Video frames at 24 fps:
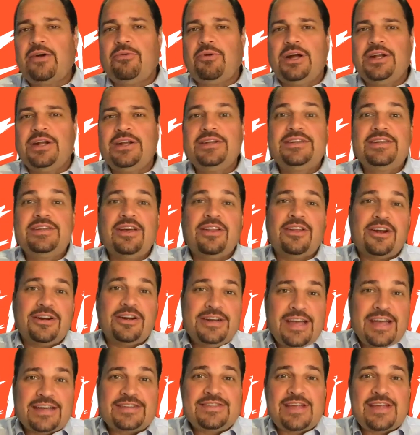one until our
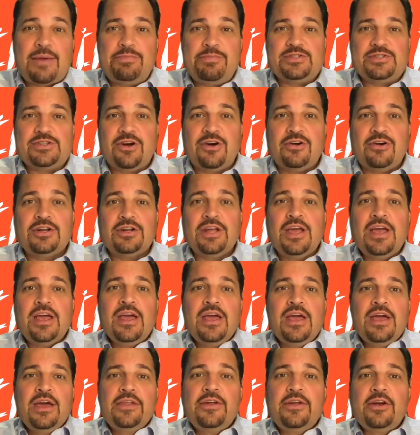next episode.
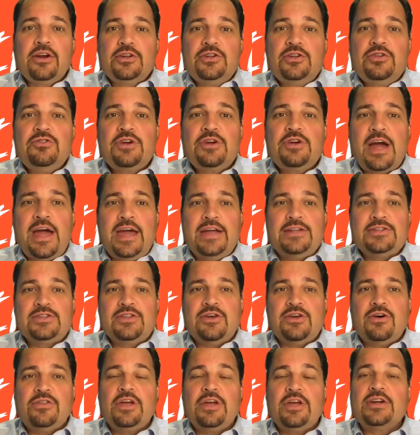There are two kinds,
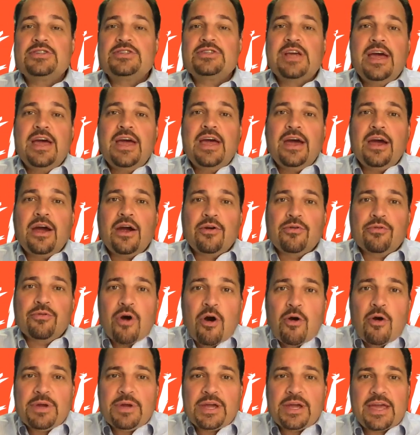though there's
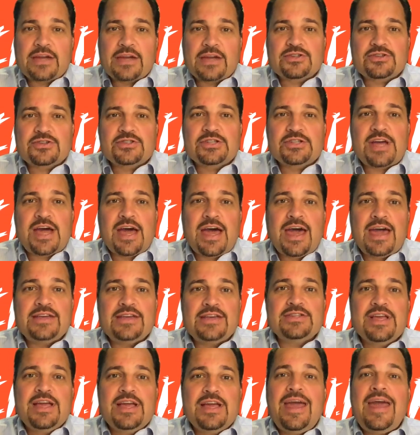aerobic
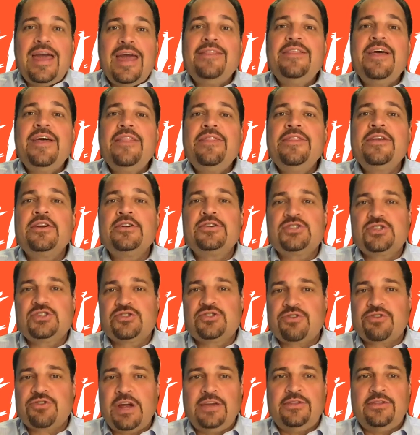exercise and then there's
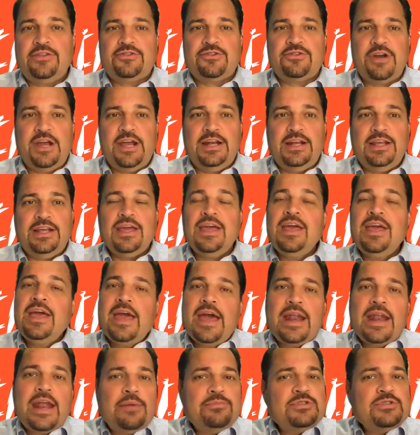strength training.
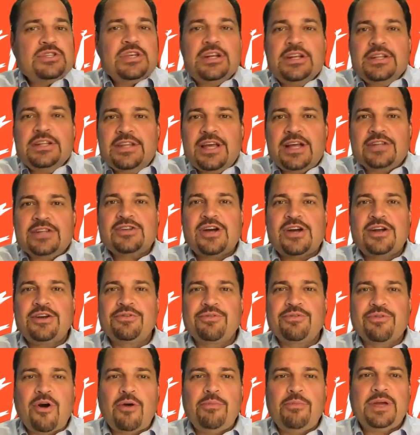And I'm just going to touch on
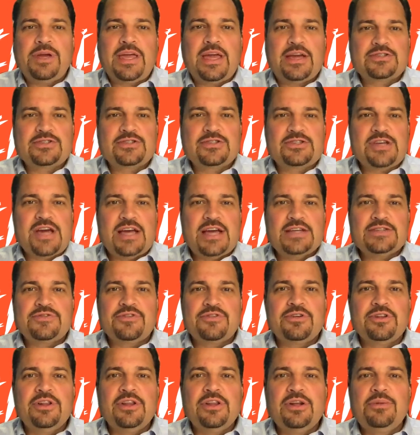aerobic exercise for
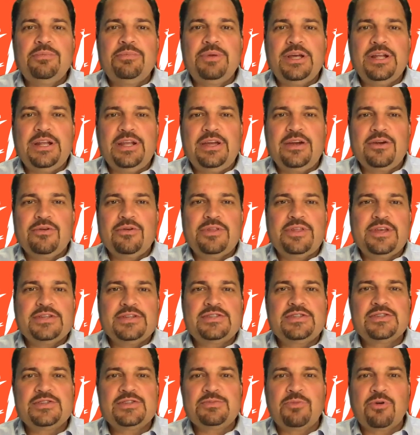a little bit here with us
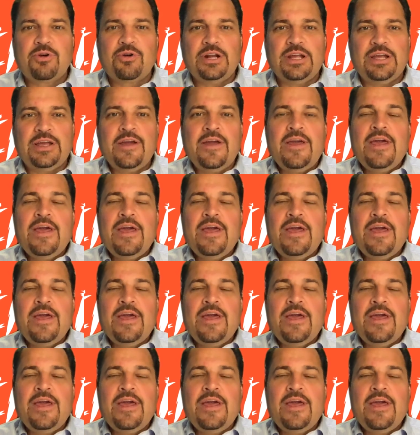this morning.